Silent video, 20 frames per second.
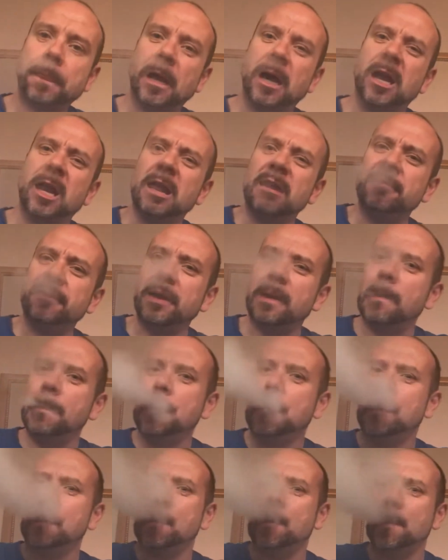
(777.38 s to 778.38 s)
I love it.
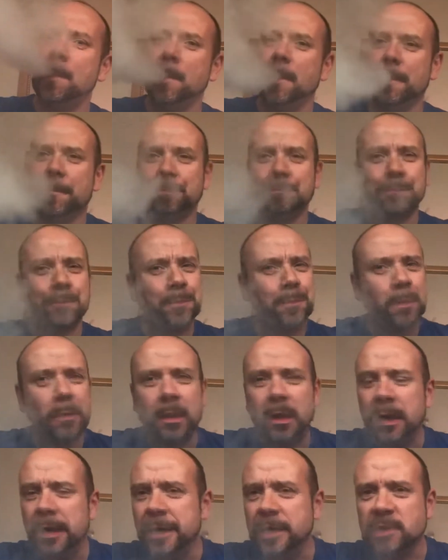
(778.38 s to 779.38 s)

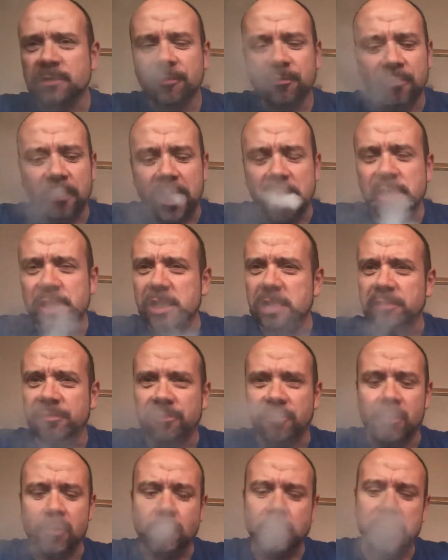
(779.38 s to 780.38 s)
It's fresh, it's
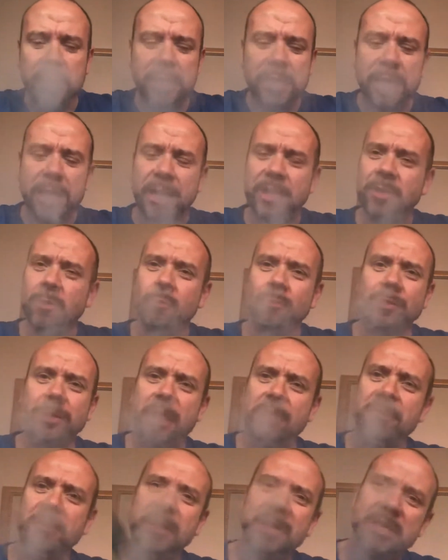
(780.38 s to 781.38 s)
fruity, and you'll
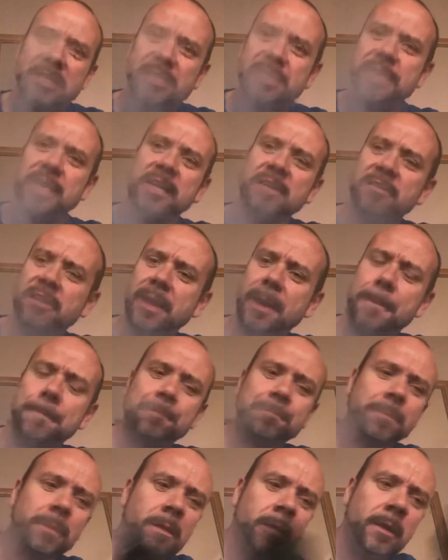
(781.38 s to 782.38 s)
never get sick of that.
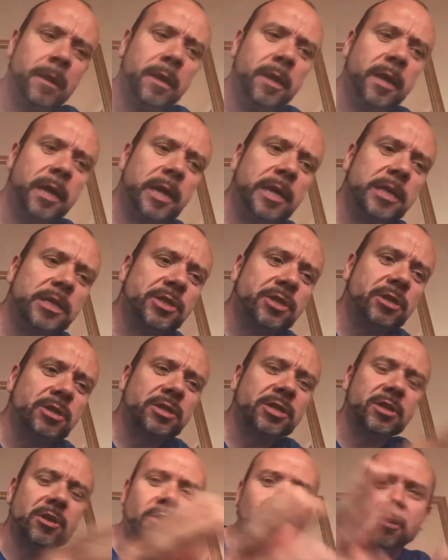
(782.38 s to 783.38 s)
It's
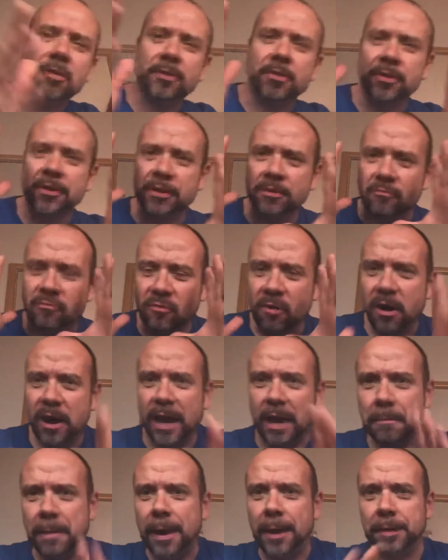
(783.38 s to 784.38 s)
just got the
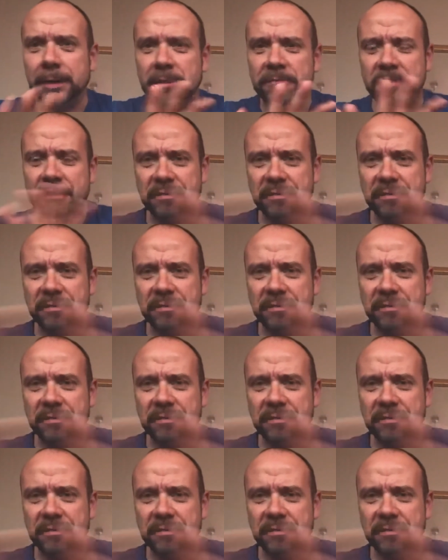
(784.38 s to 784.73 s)
right amount of